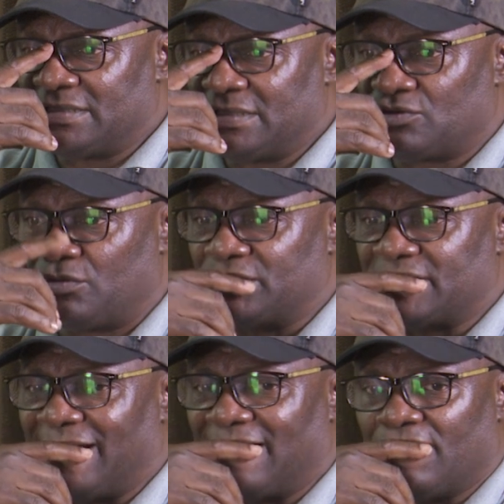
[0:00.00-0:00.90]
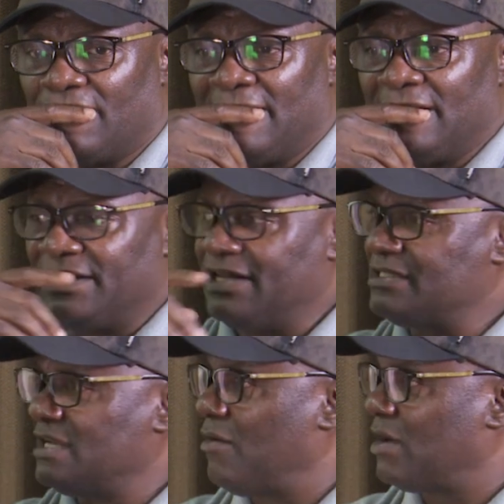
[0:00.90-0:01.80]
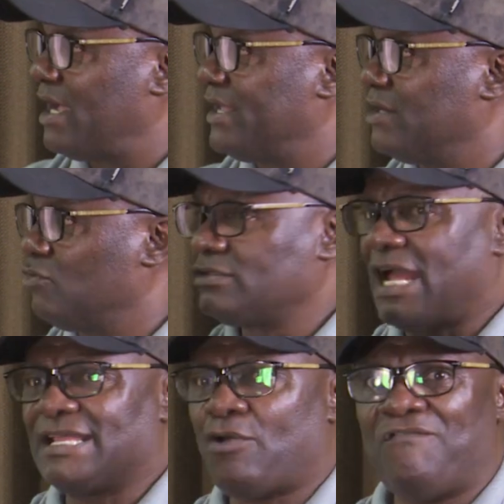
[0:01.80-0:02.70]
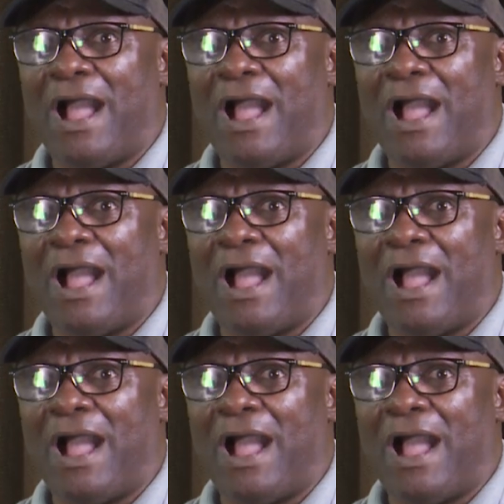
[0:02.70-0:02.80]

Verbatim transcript: zizo omusango. Nenzira wakahere nyontani.